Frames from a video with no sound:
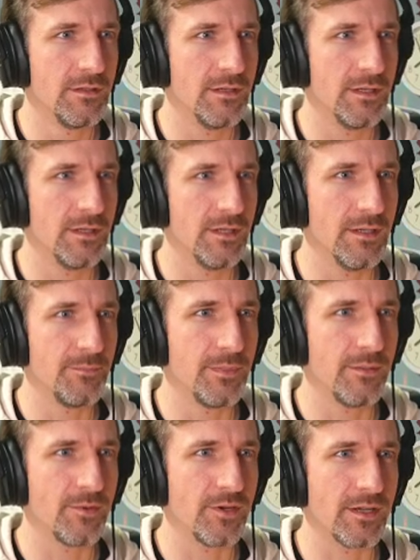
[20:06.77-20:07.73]
Uh,
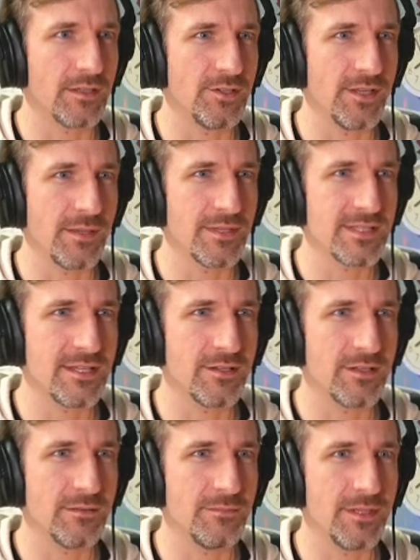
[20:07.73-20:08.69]
bummer. Clearly I missed out
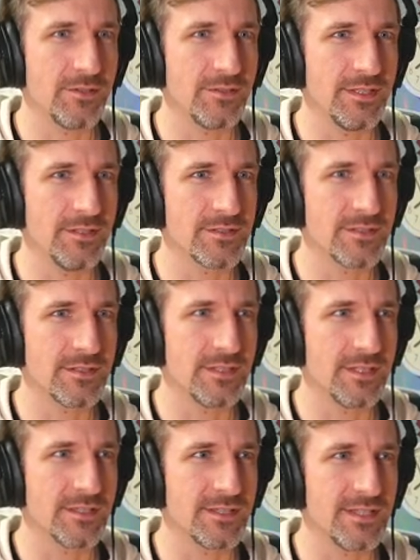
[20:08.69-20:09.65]
on better deals.
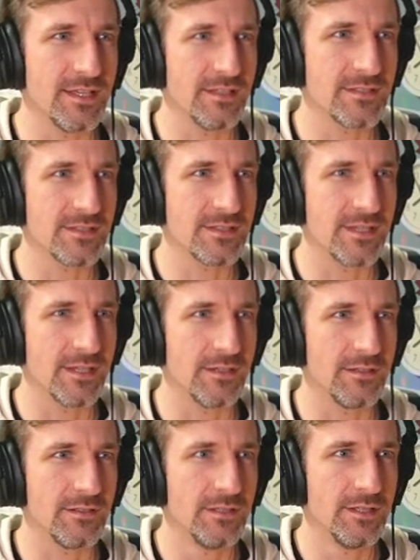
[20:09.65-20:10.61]
Still a sale is a
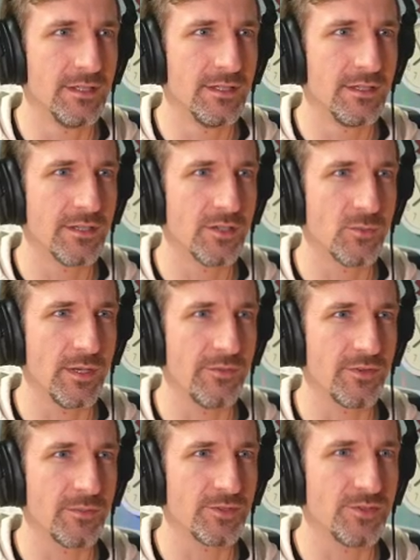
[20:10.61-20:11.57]
sale. Gonna wait
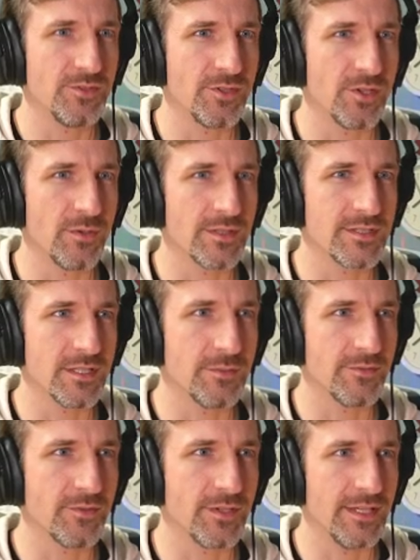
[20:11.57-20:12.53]
for number two to go on sale
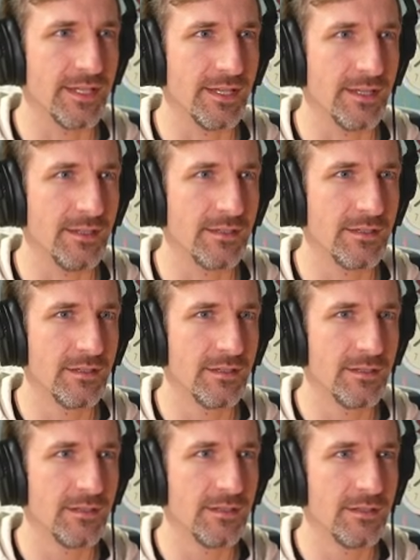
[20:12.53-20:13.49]
before getting it.
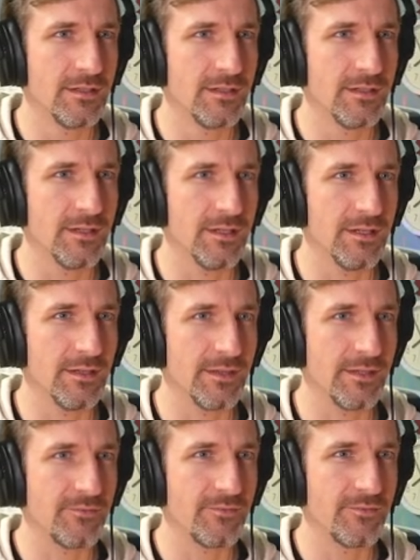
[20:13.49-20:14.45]
Uh,
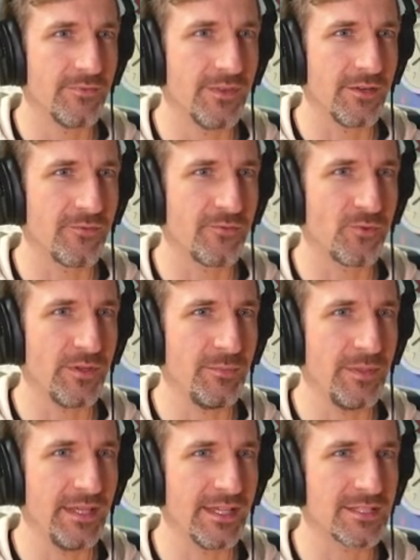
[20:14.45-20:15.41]
that that free
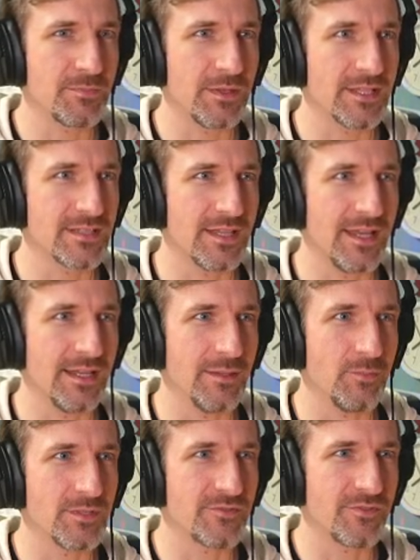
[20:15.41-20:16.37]
PS Plus
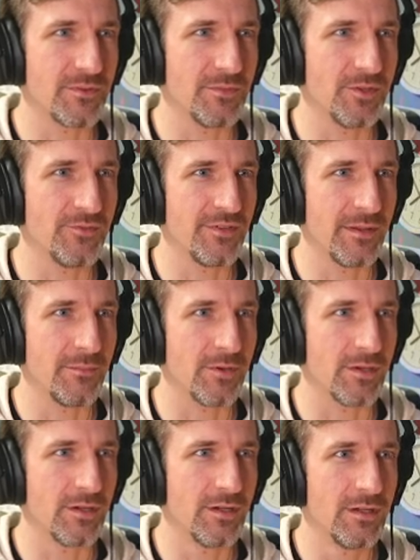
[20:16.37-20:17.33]
lineup was from
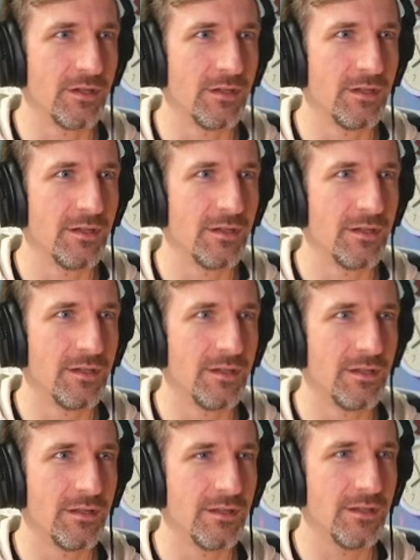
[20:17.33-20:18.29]
November.
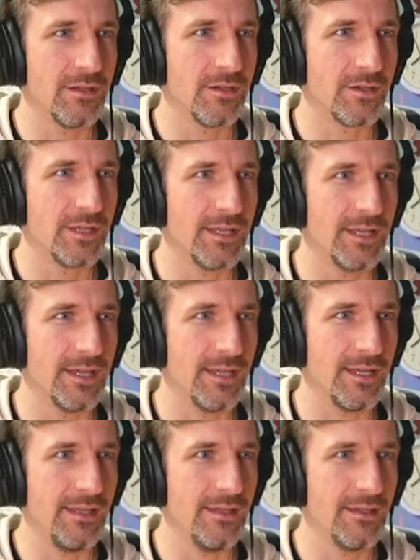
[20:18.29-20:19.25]

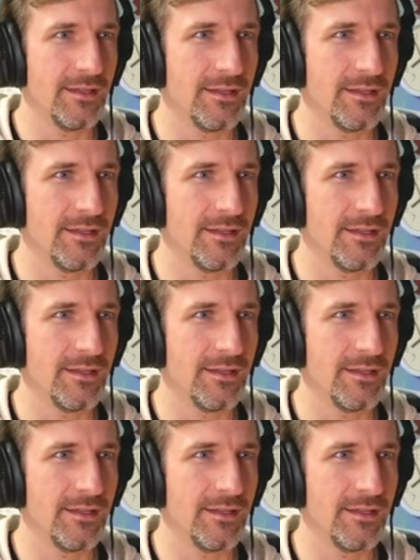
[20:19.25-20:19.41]
Okay.